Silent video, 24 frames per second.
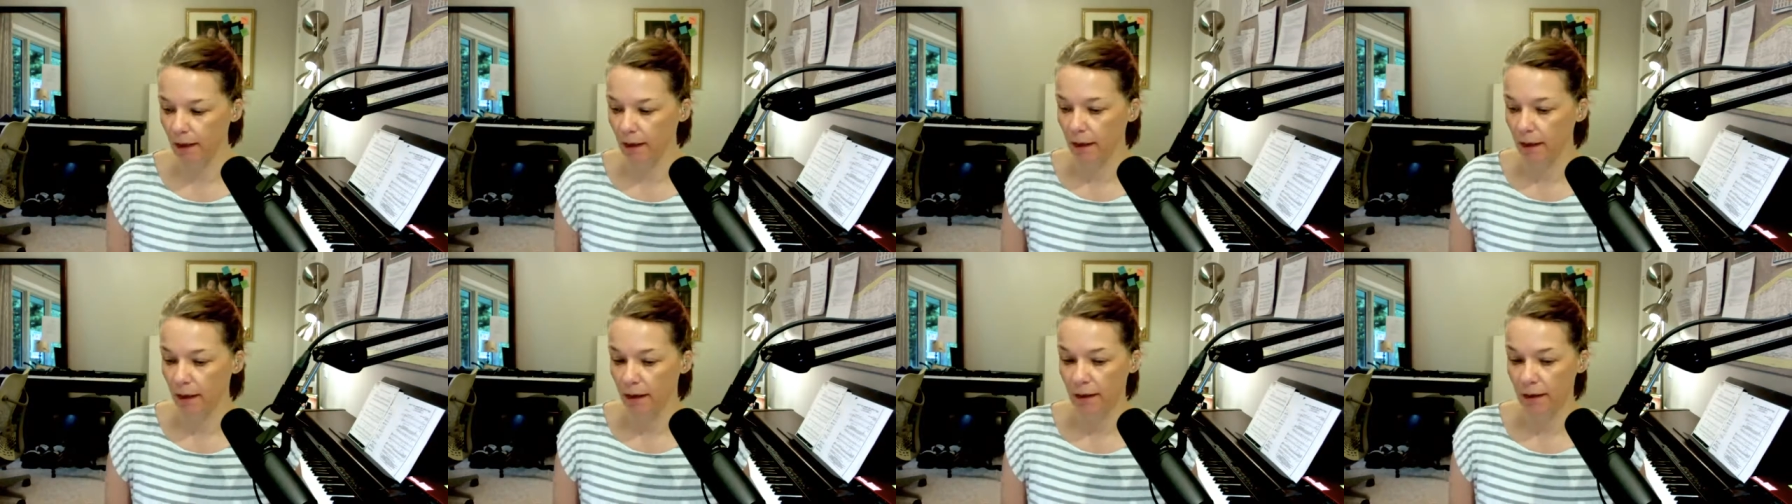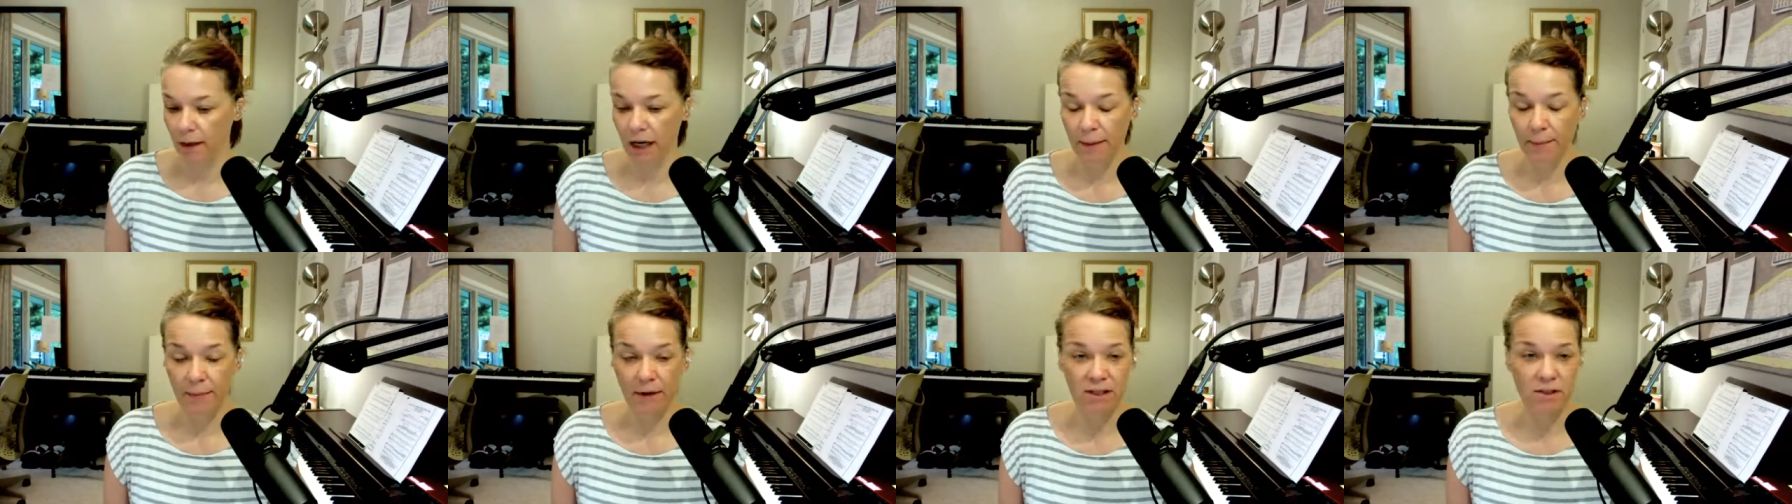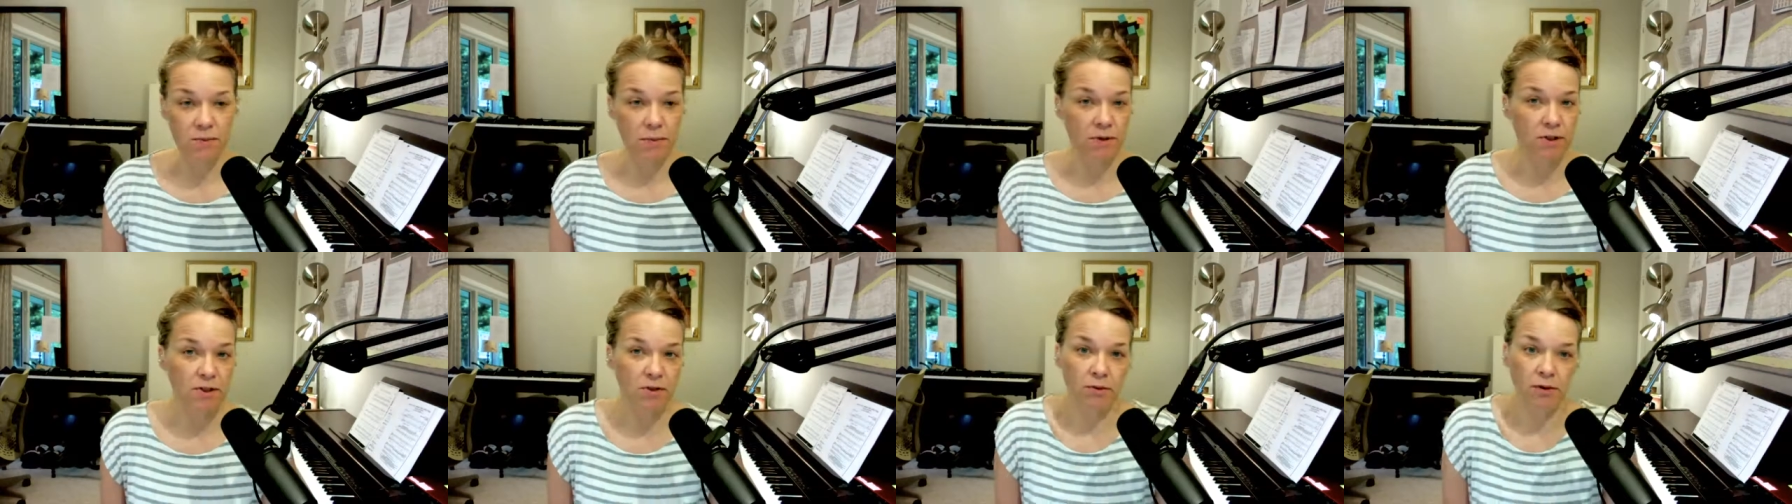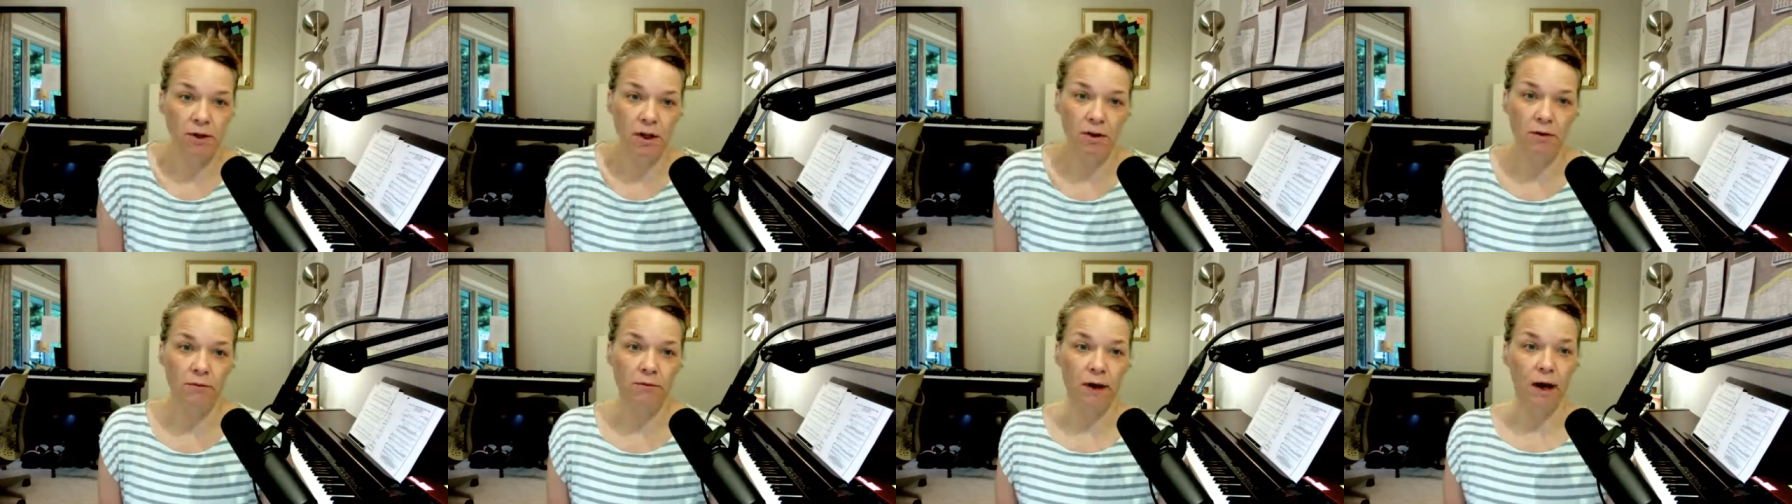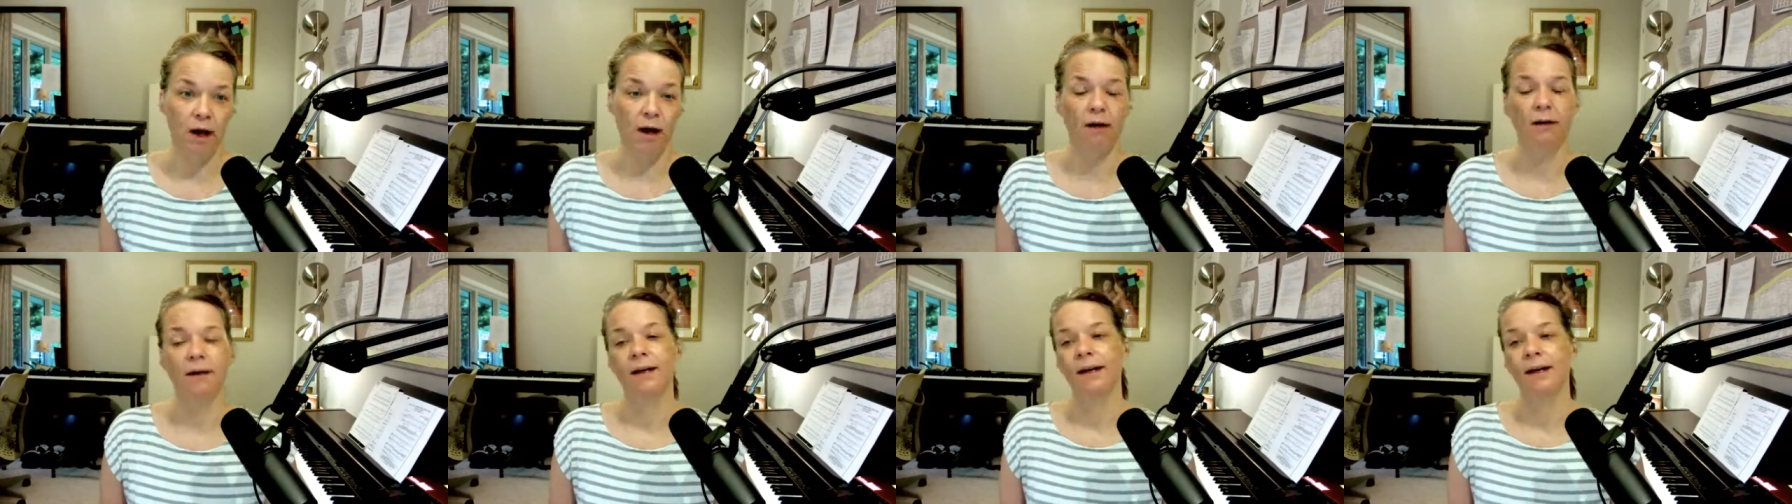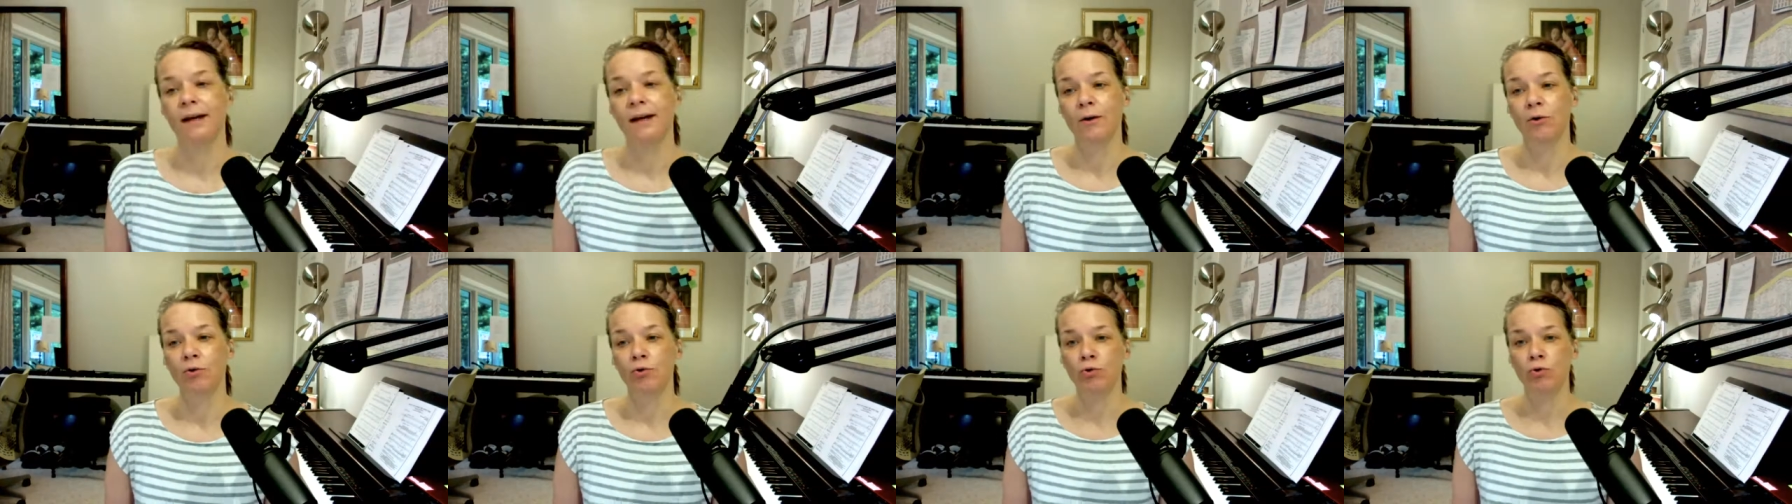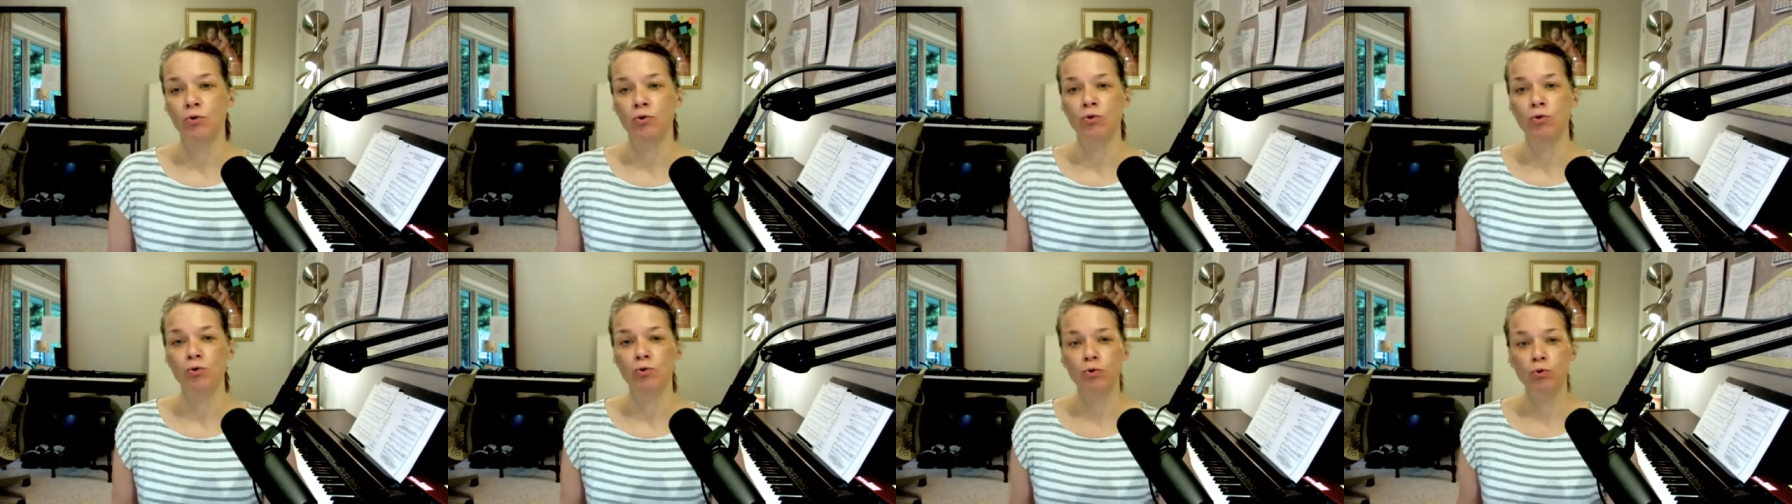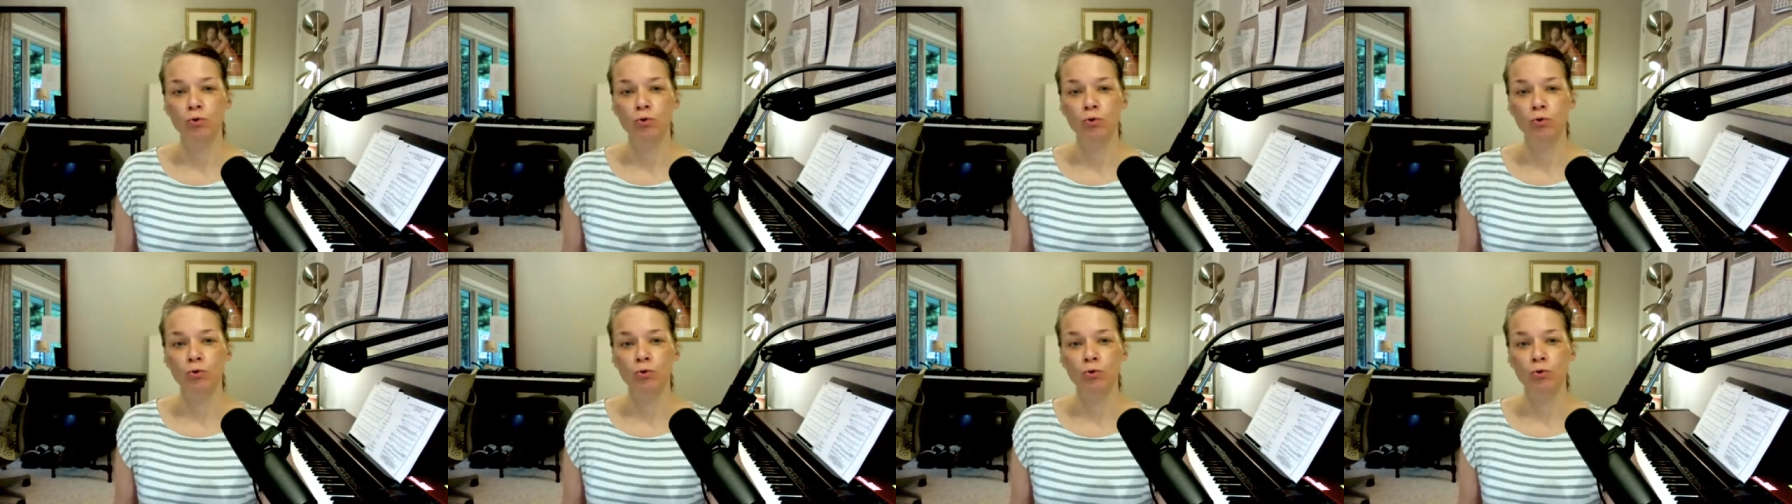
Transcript: Then I might switch to another vowel. Ooh.